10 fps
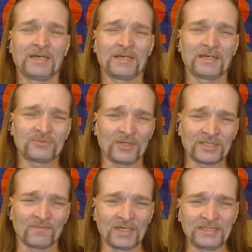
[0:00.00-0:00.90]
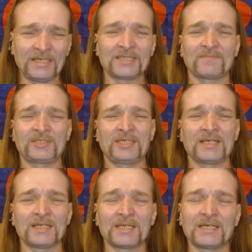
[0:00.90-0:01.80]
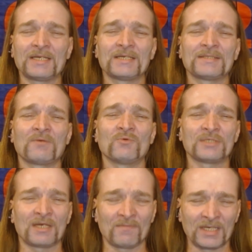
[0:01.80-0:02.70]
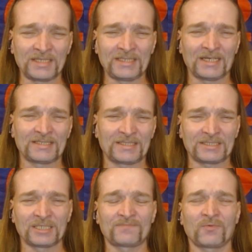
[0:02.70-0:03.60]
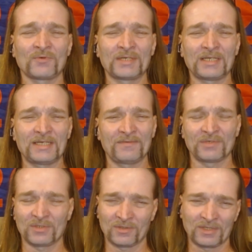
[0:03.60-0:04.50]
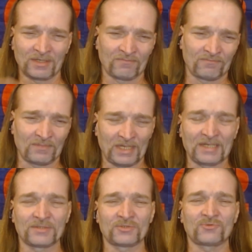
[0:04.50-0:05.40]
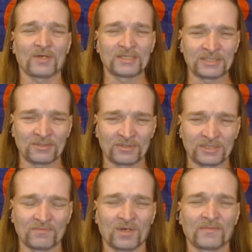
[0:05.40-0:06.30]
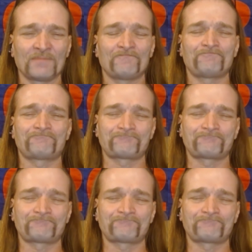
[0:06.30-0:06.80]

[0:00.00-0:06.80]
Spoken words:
I tried to monetize my channel, and they will not monetize it at this point, even though I'm out of the strike zone at the moment.